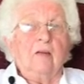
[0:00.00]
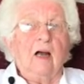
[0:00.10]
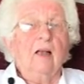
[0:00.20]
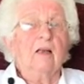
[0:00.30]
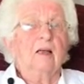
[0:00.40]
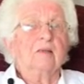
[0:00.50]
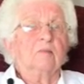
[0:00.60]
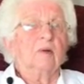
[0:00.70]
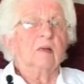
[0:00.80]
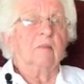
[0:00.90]
liked to
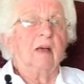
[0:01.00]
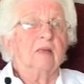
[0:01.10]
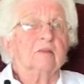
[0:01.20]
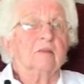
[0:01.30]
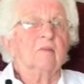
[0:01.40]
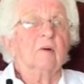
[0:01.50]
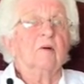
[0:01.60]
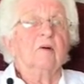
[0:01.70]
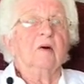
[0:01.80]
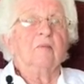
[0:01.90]
play
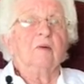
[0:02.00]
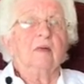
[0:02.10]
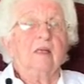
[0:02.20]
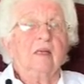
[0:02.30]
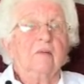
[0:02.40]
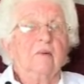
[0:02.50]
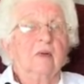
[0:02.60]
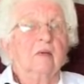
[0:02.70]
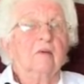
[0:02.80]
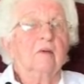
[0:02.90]
basketball. Played that when
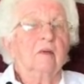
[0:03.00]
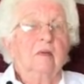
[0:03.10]
I could.